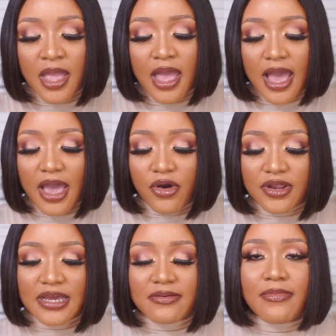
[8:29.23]
I
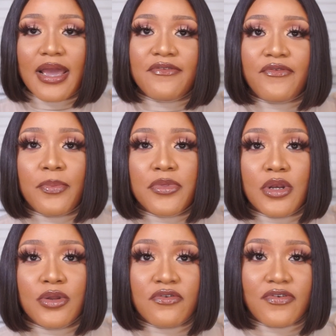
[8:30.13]
ordered mine from the
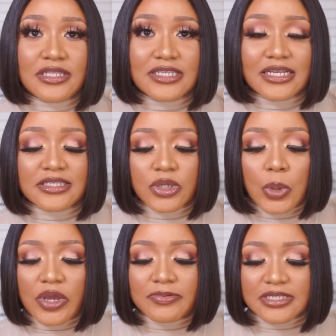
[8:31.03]
Look Fantastic
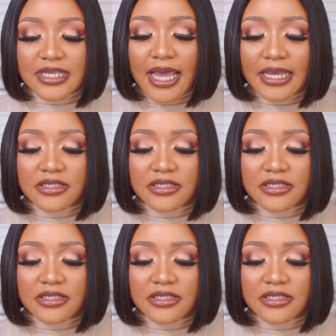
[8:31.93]
website.